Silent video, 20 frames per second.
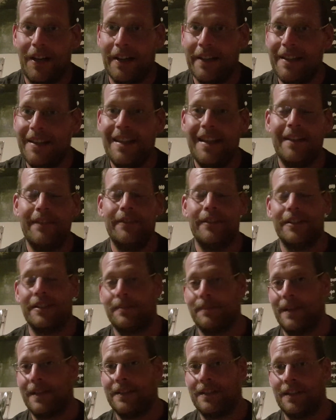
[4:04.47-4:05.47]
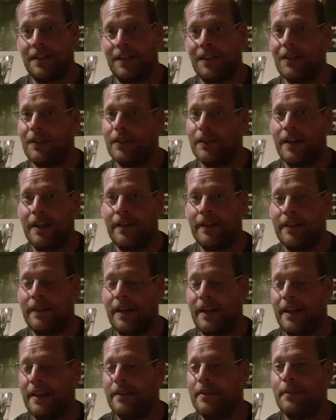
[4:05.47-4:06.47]
I never expected a lot uh,
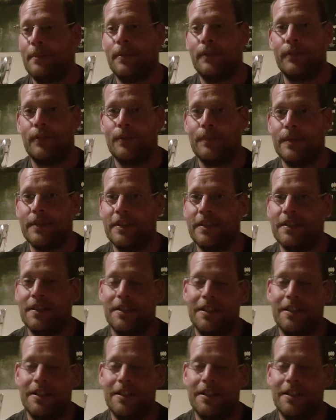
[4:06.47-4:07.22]
in the performances.